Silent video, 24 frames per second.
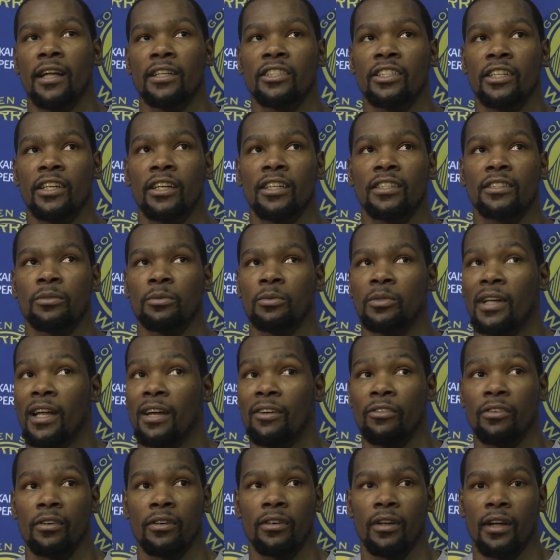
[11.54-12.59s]
Cherish,
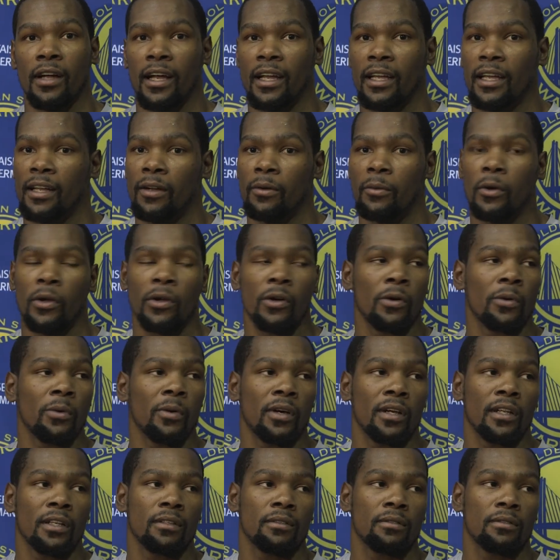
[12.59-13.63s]
whenever I get a
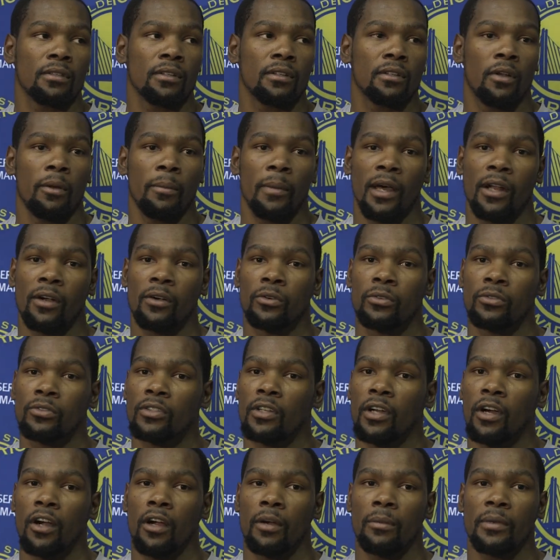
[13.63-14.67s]
one-on-one, no matter who's
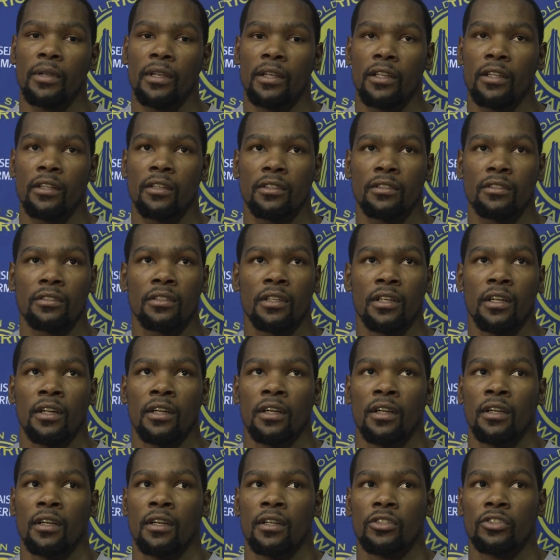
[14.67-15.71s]
guarding me, either
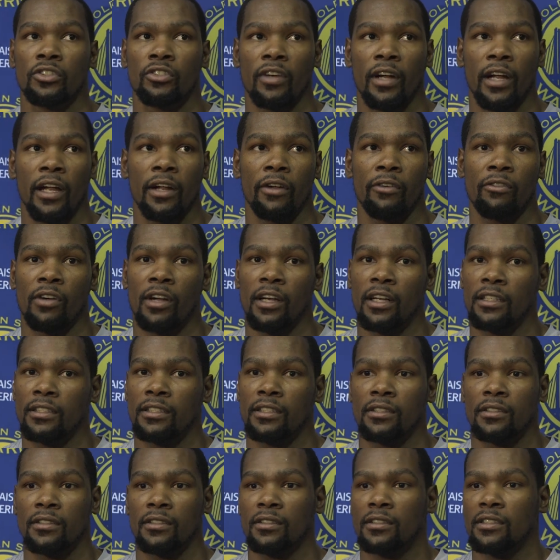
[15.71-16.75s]
Dre,
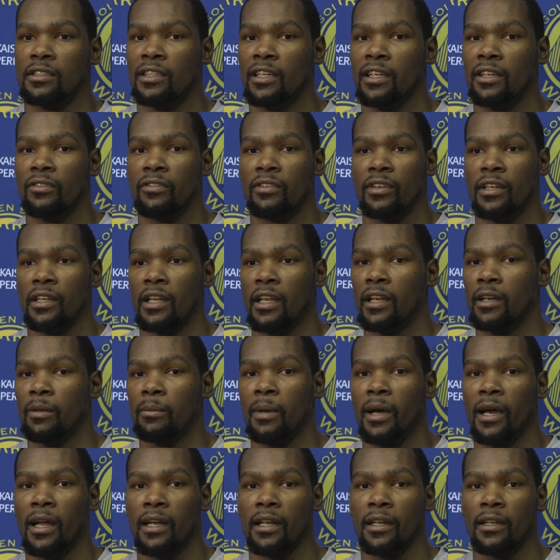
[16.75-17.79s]
Russ, Steven,
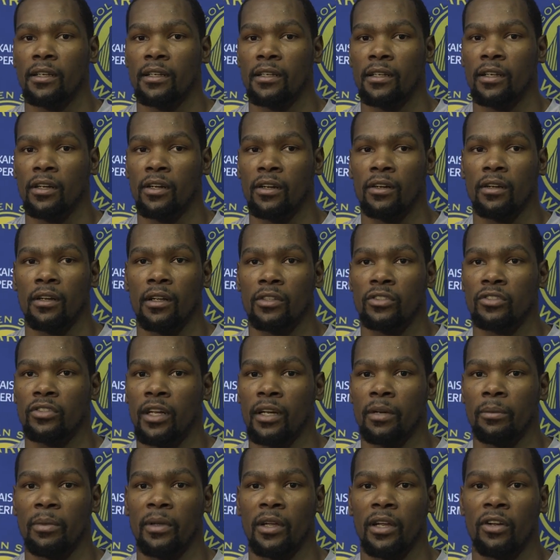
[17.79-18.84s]
anybody, you know, I
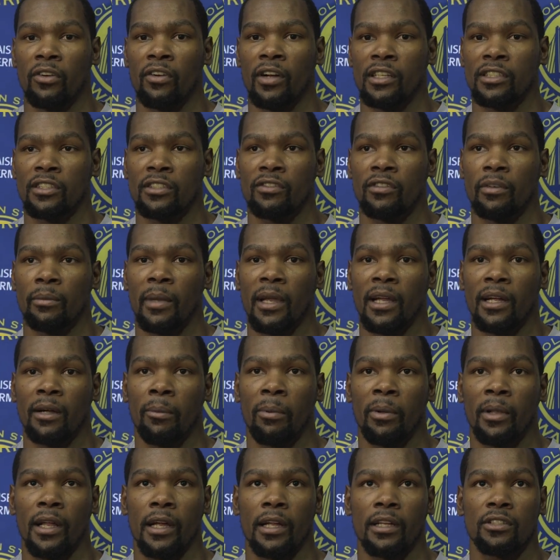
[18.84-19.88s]
try to be aggressive and make a
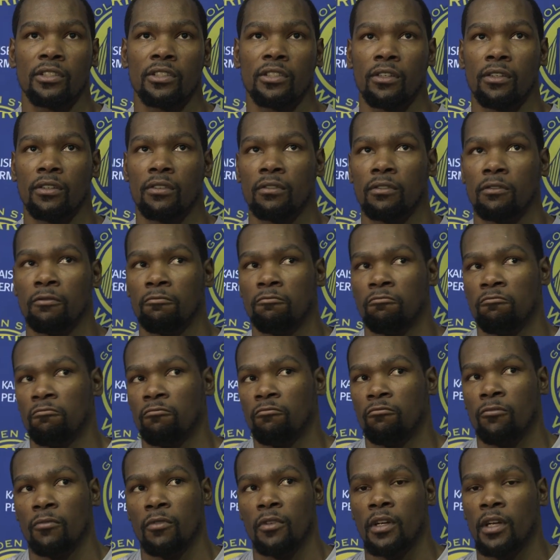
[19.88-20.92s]
play. So,
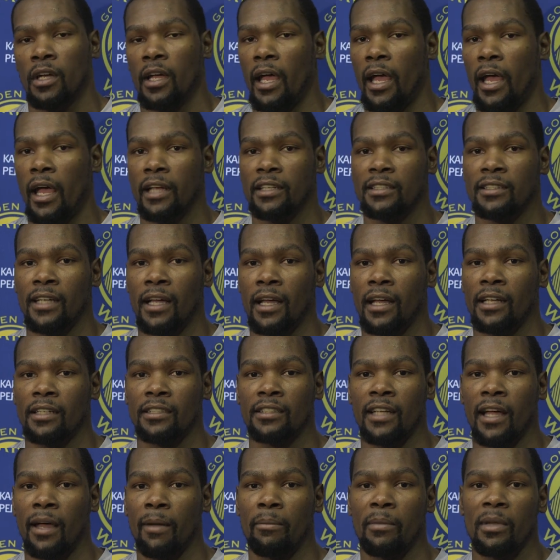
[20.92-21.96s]
and it's not a
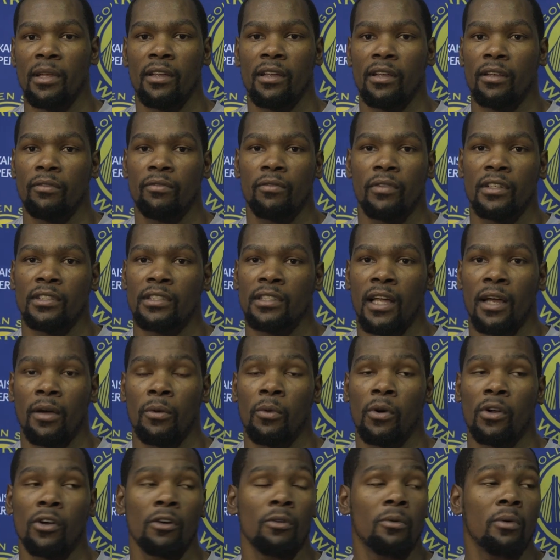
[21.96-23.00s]

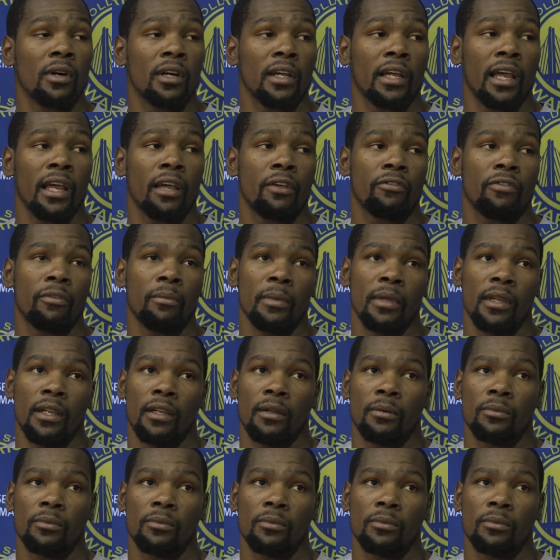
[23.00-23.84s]
one-on-one game for me.